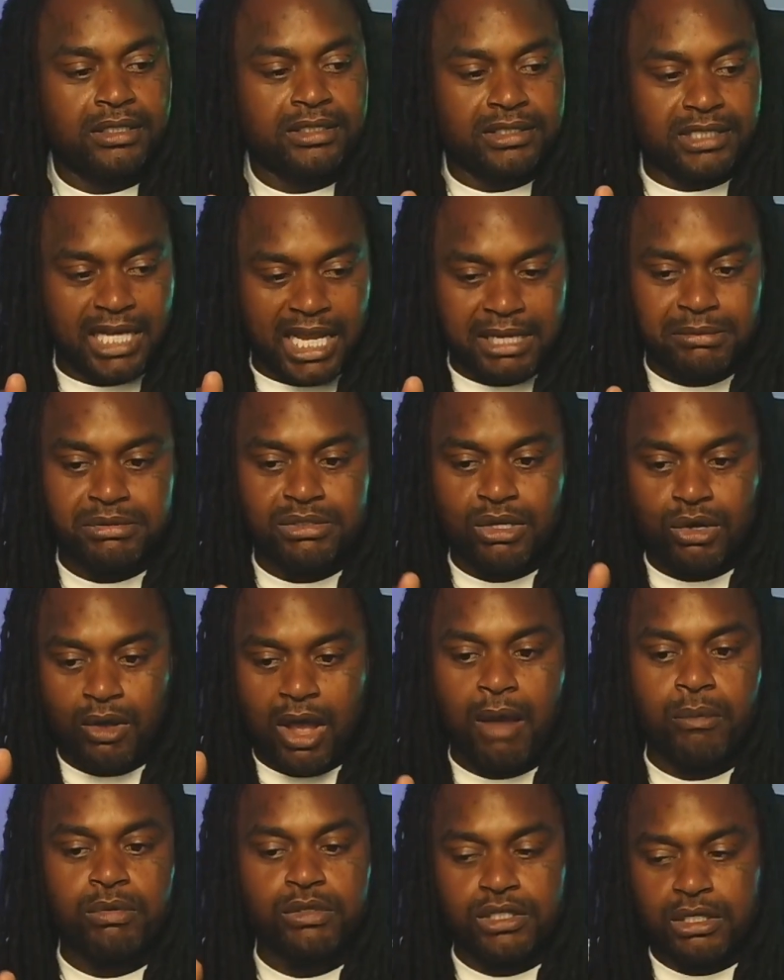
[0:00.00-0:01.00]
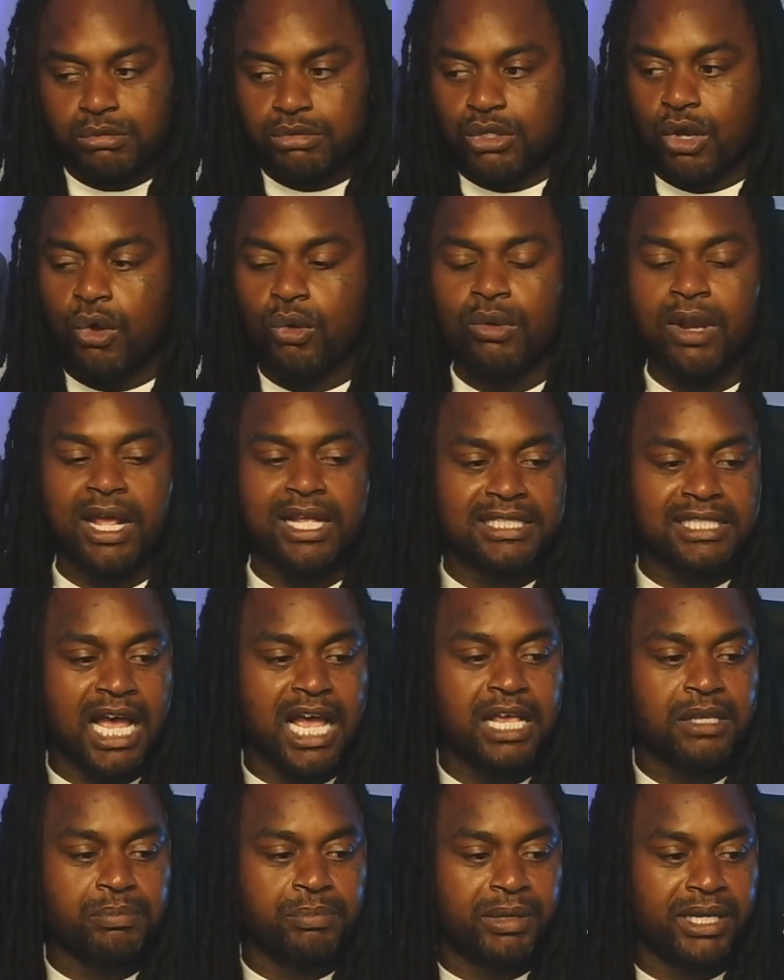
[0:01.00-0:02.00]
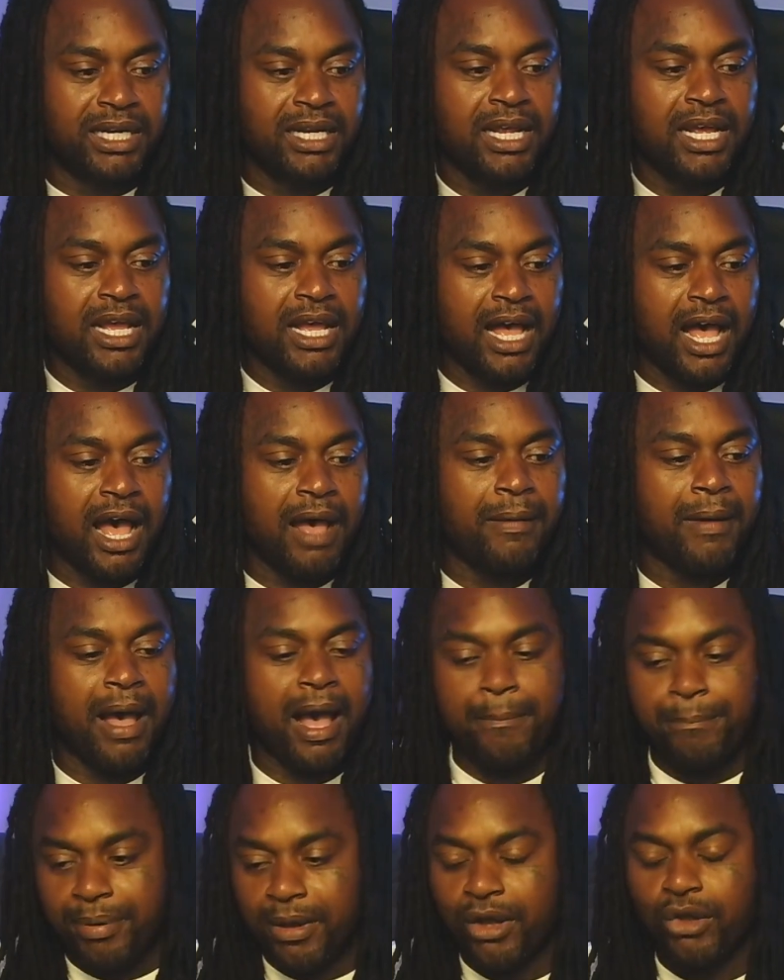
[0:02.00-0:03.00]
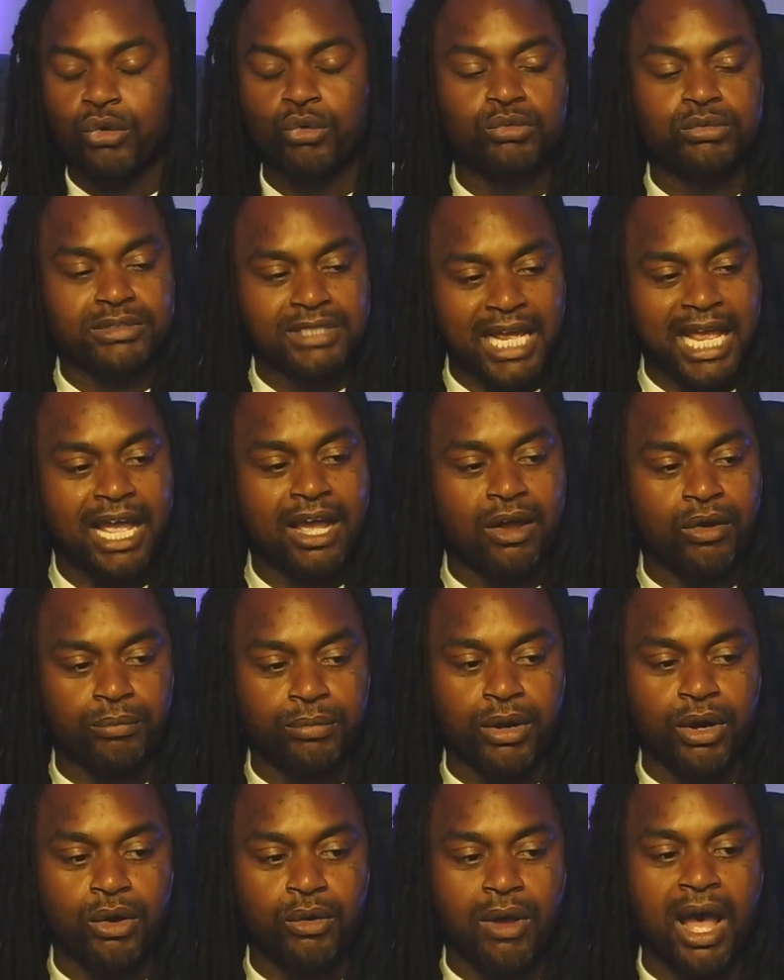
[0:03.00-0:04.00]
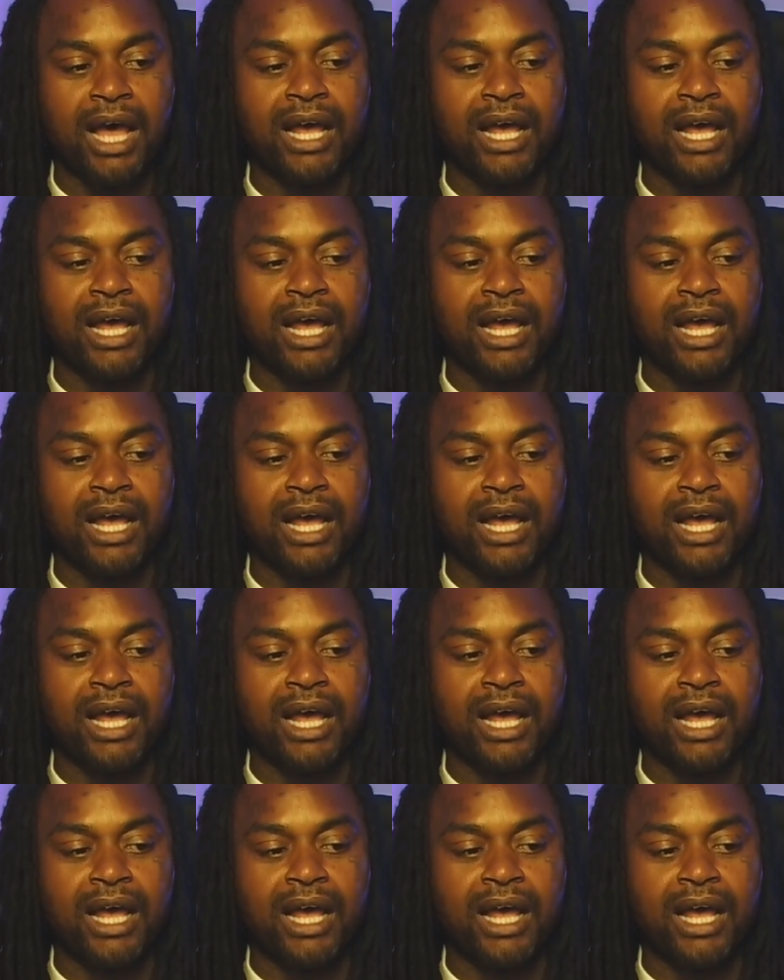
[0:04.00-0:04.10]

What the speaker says: James, it was a whole lot of times, but I buckled down, bro.